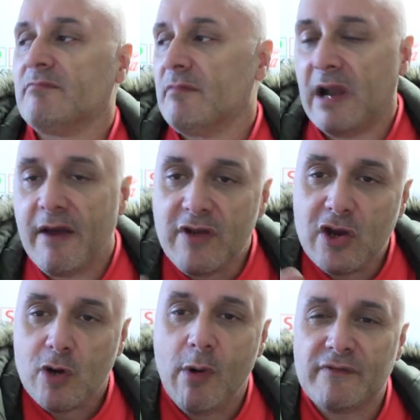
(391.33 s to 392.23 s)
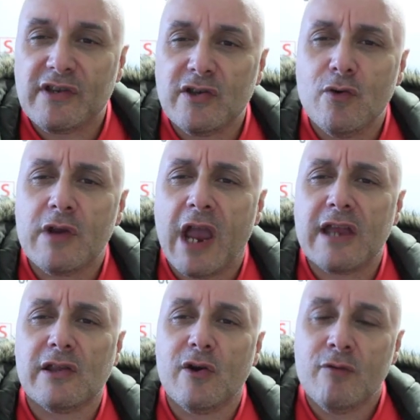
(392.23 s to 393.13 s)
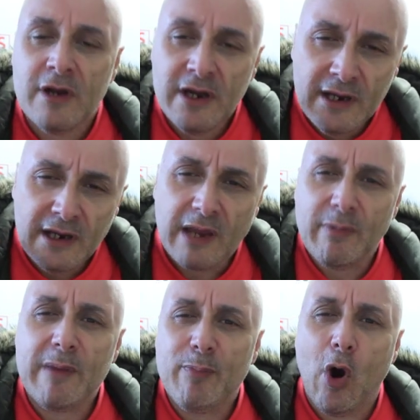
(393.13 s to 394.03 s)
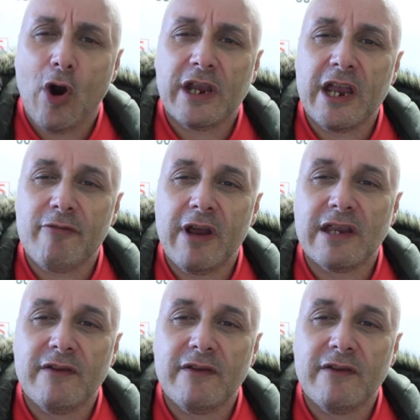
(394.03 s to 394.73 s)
Whenever you come over to UK, Lou, give Big Porky a ring.